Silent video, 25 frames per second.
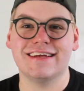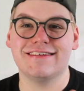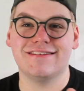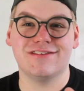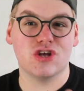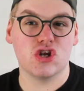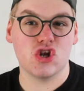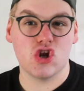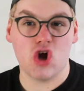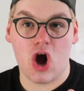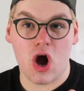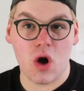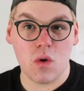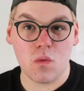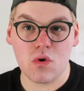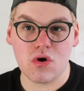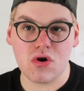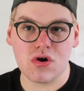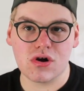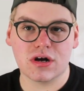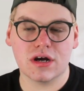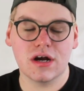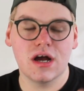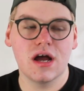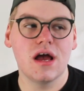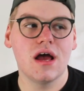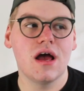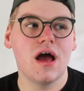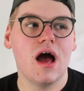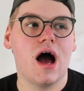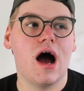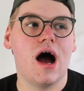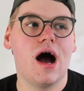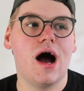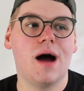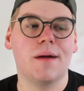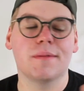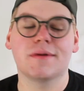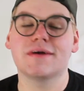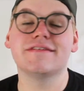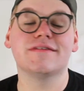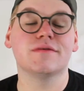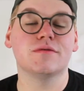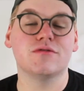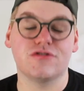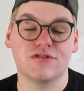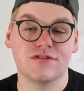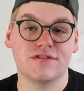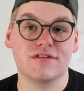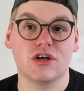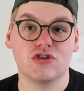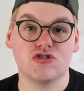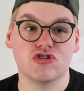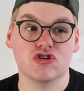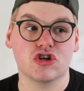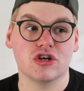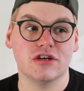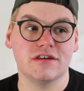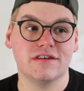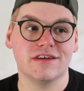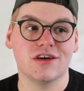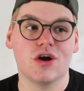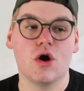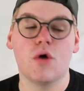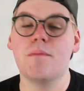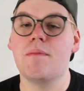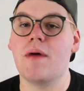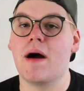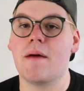it did not work because um, it was just such a good deal.